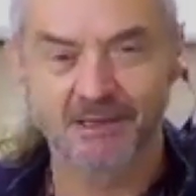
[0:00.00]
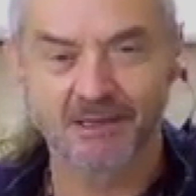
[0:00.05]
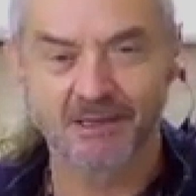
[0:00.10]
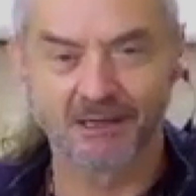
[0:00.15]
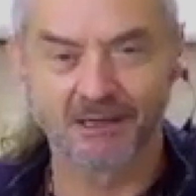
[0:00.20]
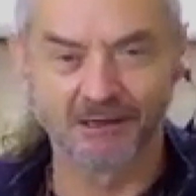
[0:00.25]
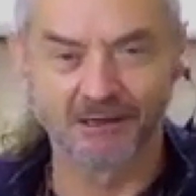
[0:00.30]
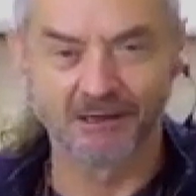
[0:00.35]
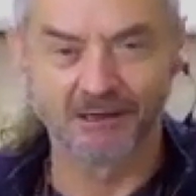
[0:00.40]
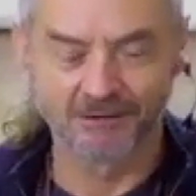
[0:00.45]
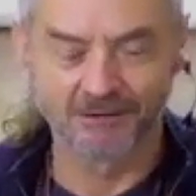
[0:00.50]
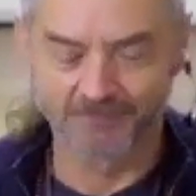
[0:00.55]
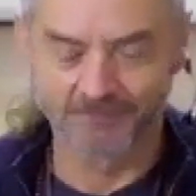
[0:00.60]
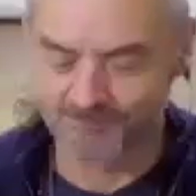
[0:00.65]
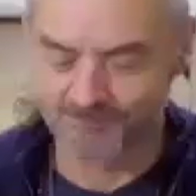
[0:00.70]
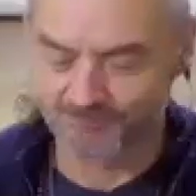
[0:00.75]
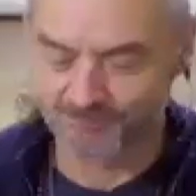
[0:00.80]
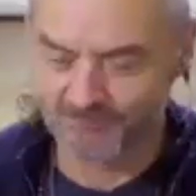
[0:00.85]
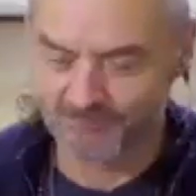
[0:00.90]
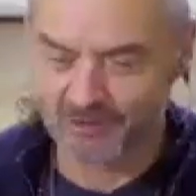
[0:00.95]

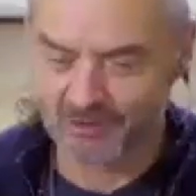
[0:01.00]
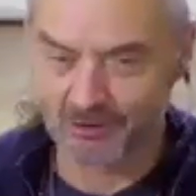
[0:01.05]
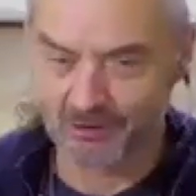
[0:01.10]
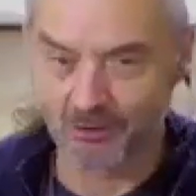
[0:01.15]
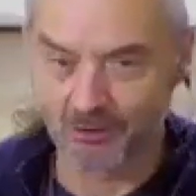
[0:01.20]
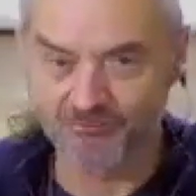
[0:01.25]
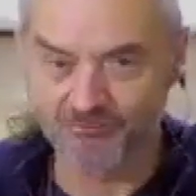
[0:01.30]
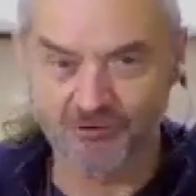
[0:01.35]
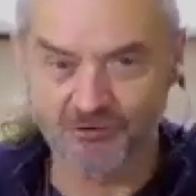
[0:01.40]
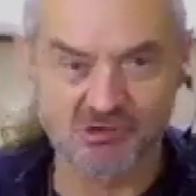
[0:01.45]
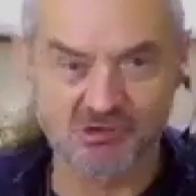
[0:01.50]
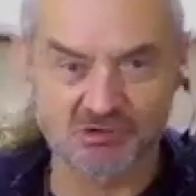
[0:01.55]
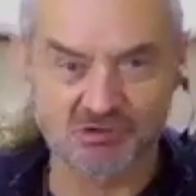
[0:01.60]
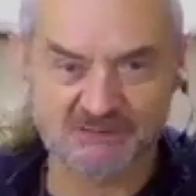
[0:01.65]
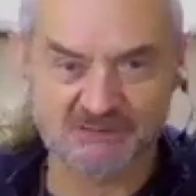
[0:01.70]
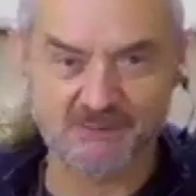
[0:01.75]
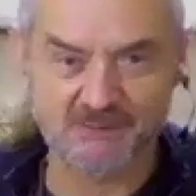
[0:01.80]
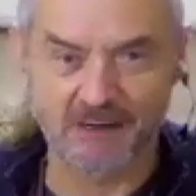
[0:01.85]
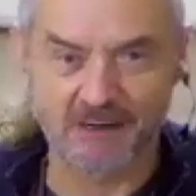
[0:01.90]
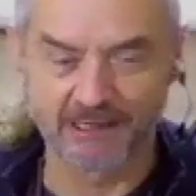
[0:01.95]
Um, along the front of the
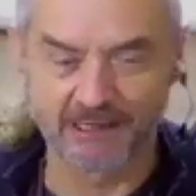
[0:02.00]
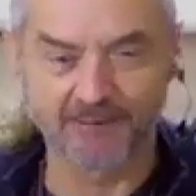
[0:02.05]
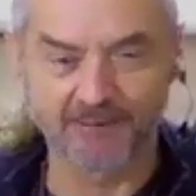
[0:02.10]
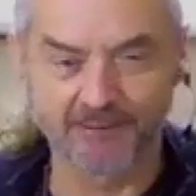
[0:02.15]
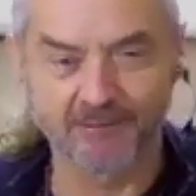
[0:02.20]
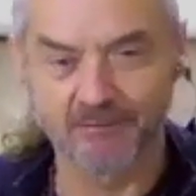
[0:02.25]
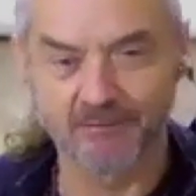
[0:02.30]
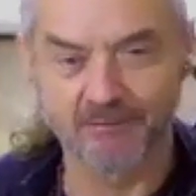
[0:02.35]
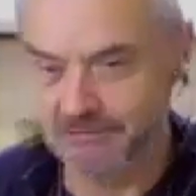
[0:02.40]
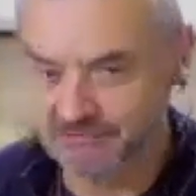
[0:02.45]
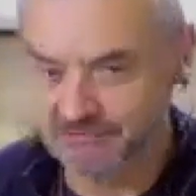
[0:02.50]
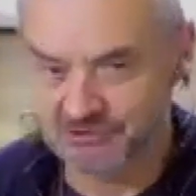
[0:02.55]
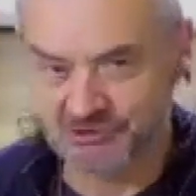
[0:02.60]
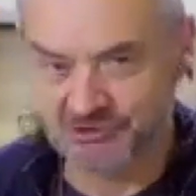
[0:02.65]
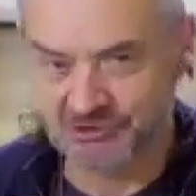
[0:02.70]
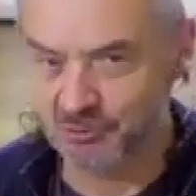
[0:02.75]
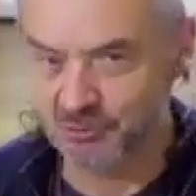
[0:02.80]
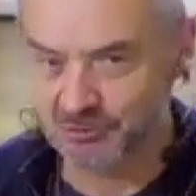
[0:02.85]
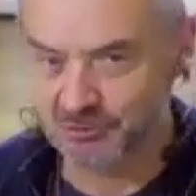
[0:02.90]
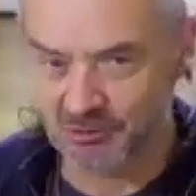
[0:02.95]
spine, to
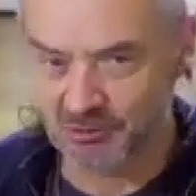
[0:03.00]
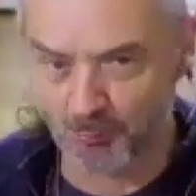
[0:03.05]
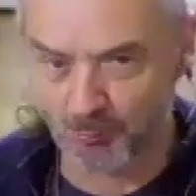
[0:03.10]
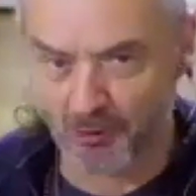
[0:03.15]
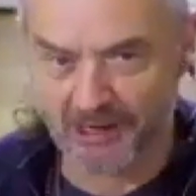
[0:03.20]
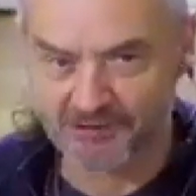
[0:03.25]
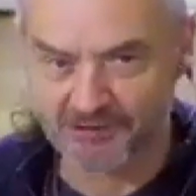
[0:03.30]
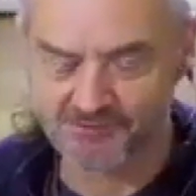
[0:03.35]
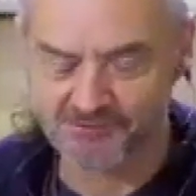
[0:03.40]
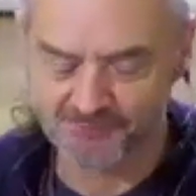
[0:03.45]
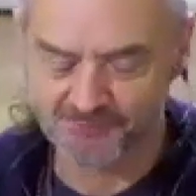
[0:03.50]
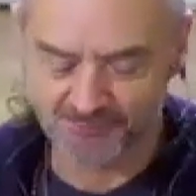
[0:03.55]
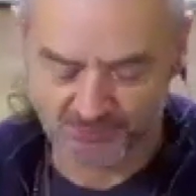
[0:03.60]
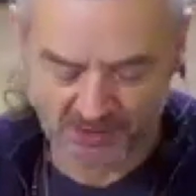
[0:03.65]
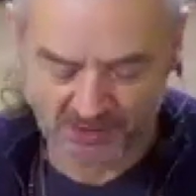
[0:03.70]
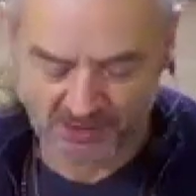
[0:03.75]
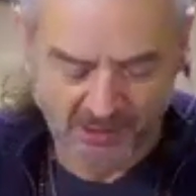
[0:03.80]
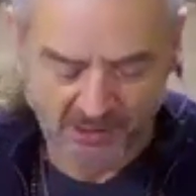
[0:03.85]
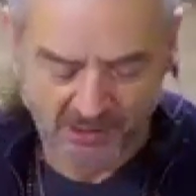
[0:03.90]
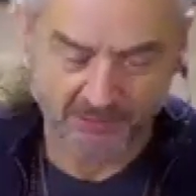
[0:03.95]
do with the breath,
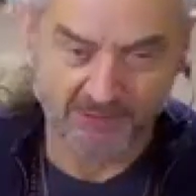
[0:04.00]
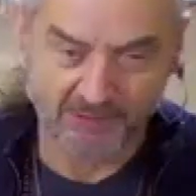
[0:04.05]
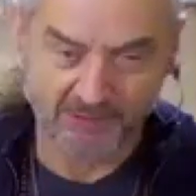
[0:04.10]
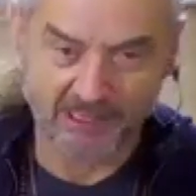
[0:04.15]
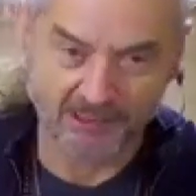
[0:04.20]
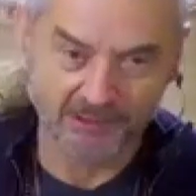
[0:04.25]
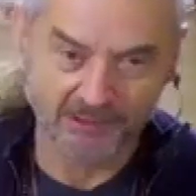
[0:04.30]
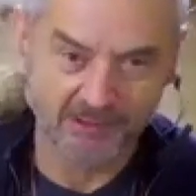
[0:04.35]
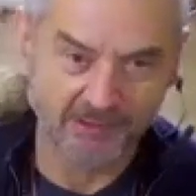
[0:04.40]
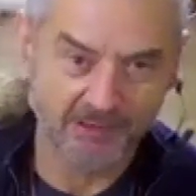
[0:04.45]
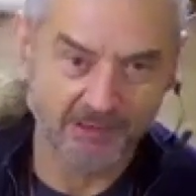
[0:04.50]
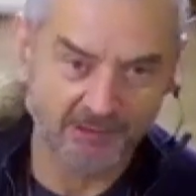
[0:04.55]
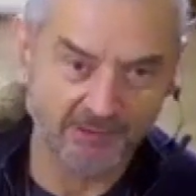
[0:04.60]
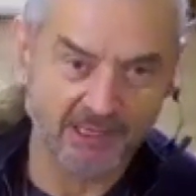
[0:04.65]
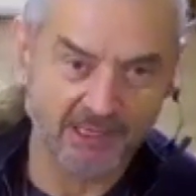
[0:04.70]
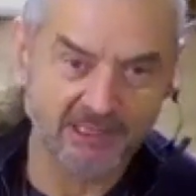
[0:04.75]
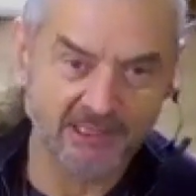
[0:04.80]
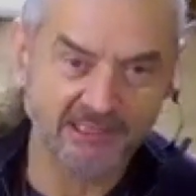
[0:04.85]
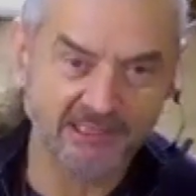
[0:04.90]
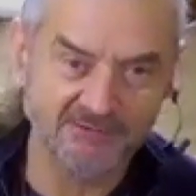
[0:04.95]
and that
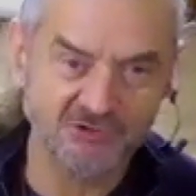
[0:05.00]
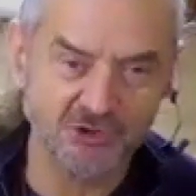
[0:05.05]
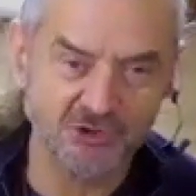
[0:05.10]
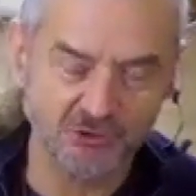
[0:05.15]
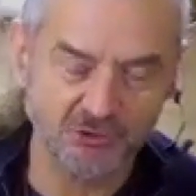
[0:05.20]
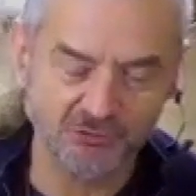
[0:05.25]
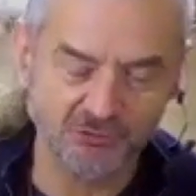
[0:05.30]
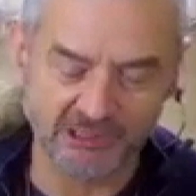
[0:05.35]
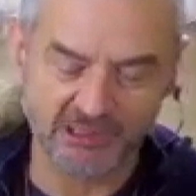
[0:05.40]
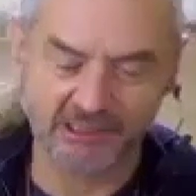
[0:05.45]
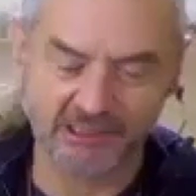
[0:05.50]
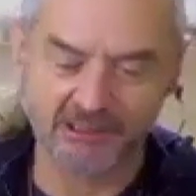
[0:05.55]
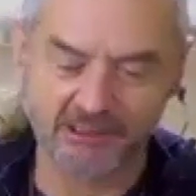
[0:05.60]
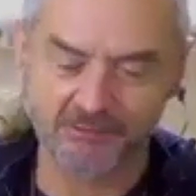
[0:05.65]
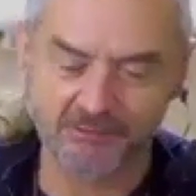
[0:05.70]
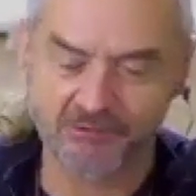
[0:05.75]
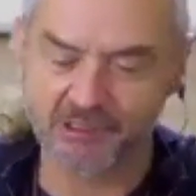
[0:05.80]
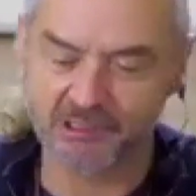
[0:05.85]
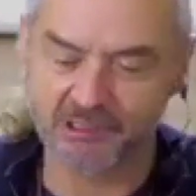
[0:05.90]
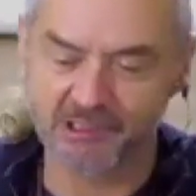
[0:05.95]
and that gives you the
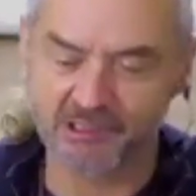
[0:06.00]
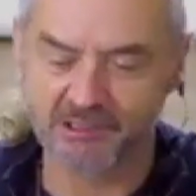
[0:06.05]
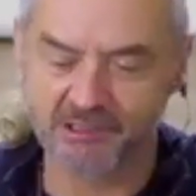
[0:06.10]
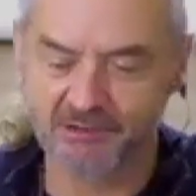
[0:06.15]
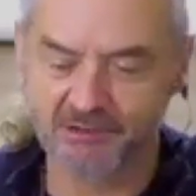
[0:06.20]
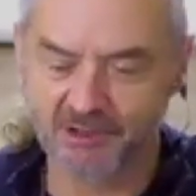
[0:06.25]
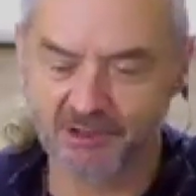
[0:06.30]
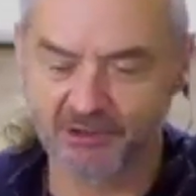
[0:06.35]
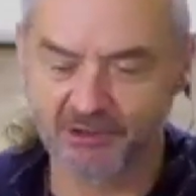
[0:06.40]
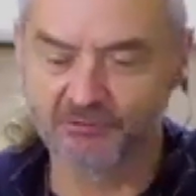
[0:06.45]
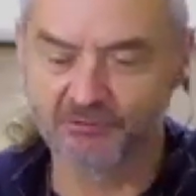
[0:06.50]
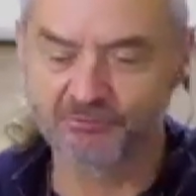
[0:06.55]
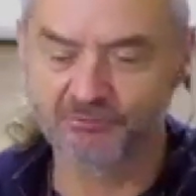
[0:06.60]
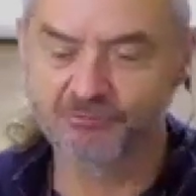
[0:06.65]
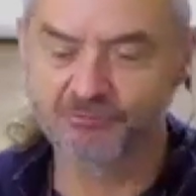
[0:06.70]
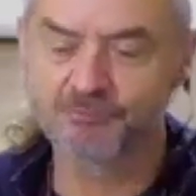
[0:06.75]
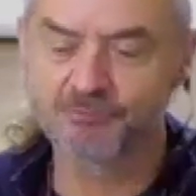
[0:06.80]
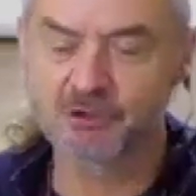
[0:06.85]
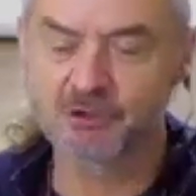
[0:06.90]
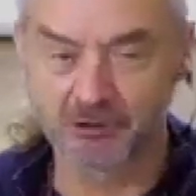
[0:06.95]
the kind of
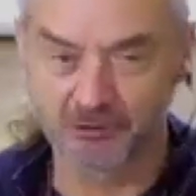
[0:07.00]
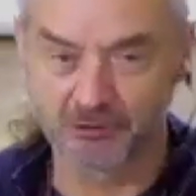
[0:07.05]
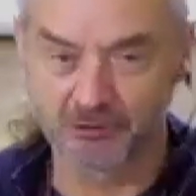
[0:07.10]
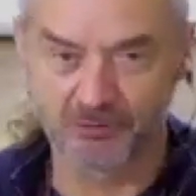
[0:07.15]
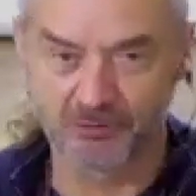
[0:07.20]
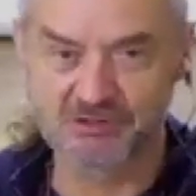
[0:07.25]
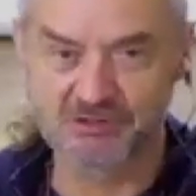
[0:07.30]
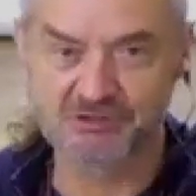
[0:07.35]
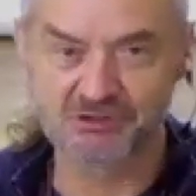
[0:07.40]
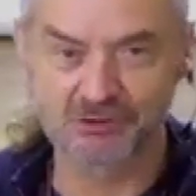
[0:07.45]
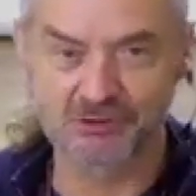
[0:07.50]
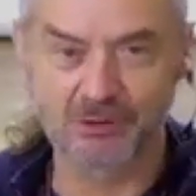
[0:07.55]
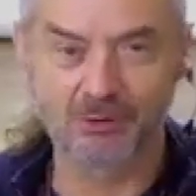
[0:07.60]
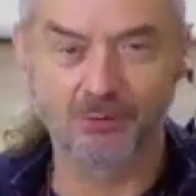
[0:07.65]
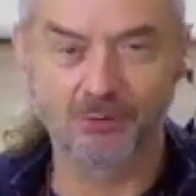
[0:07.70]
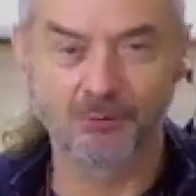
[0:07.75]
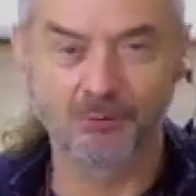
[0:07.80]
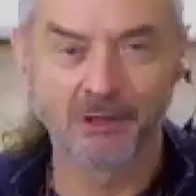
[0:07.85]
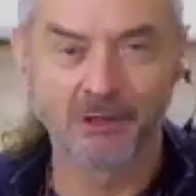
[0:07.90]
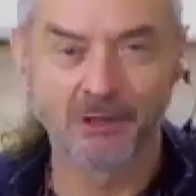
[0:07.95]
clue as
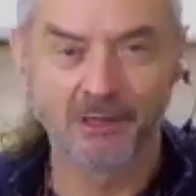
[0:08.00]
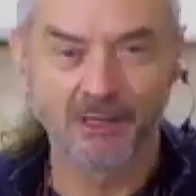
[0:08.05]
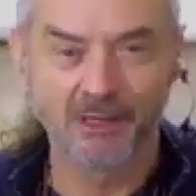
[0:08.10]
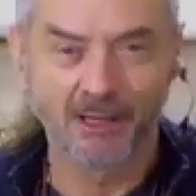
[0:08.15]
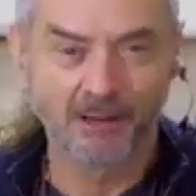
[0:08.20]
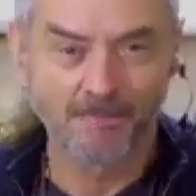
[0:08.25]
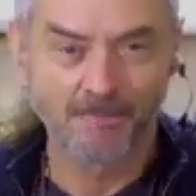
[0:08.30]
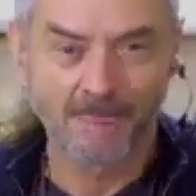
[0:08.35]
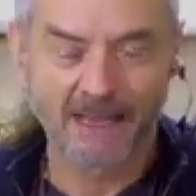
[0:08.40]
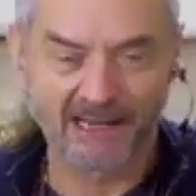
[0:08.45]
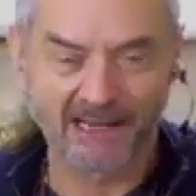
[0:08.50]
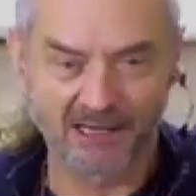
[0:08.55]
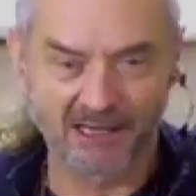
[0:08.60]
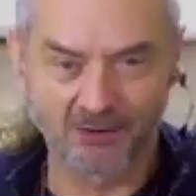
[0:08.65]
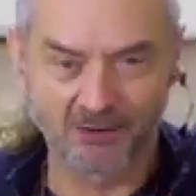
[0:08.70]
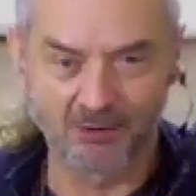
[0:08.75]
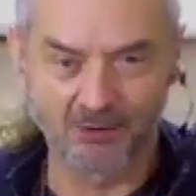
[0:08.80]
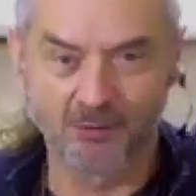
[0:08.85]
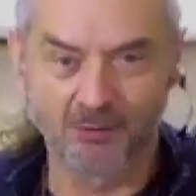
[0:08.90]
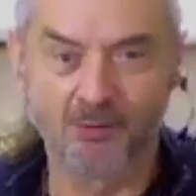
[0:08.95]
to
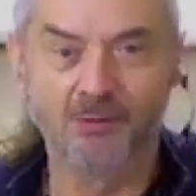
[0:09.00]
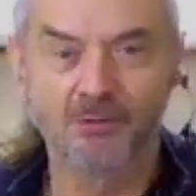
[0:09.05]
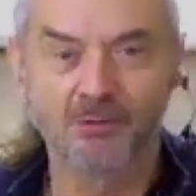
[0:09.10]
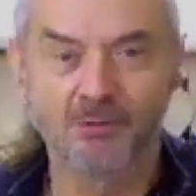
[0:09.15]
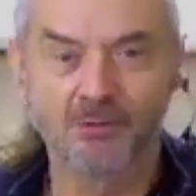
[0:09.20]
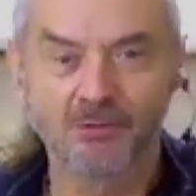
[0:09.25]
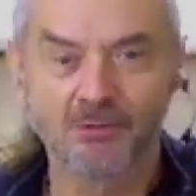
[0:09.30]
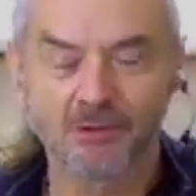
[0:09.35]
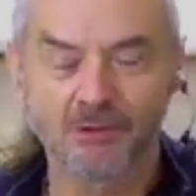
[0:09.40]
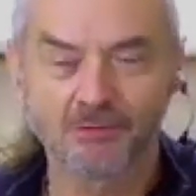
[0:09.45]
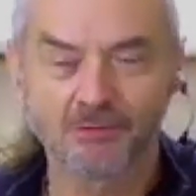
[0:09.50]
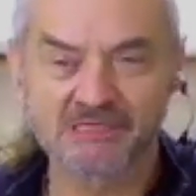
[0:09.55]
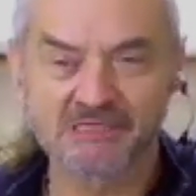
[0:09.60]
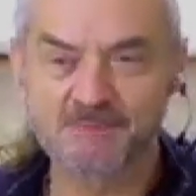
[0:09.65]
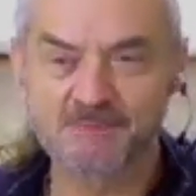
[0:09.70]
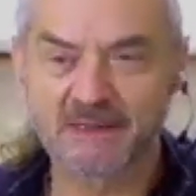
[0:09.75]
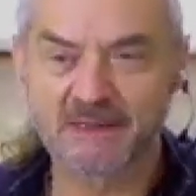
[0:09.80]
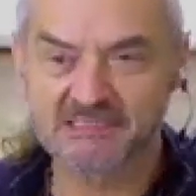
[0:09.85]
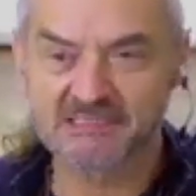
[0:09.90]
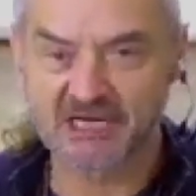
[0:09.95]
how
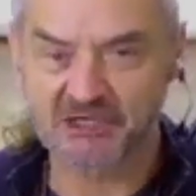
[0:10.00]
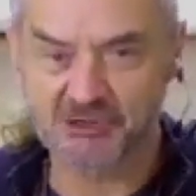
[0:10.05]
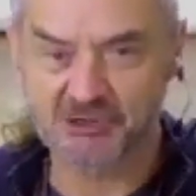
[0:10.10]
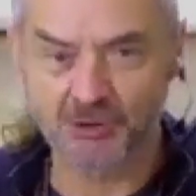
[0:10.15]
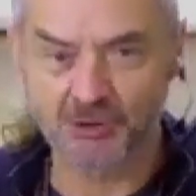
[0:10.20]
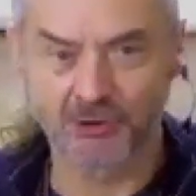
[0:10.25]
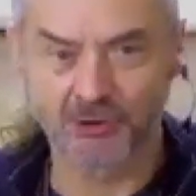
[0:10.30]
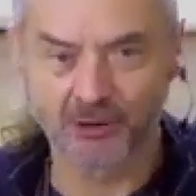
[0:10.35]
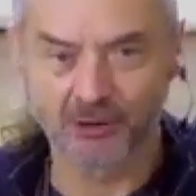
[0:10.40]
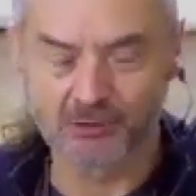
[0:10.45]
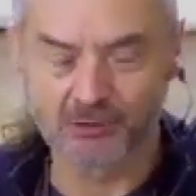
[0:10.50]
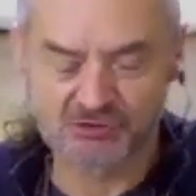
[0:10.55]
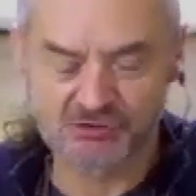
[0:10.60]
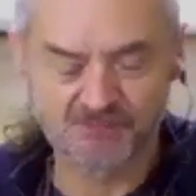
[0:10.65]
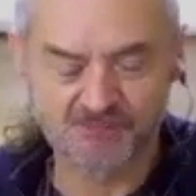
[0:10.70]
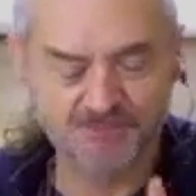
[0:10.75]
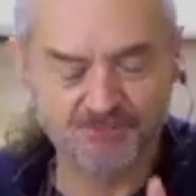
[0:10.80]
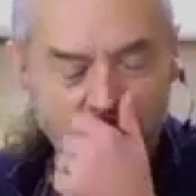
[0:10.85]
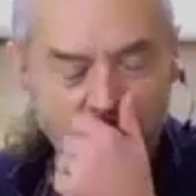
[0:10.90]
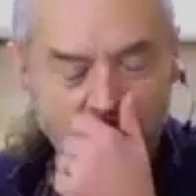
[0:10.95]
this meditation goes.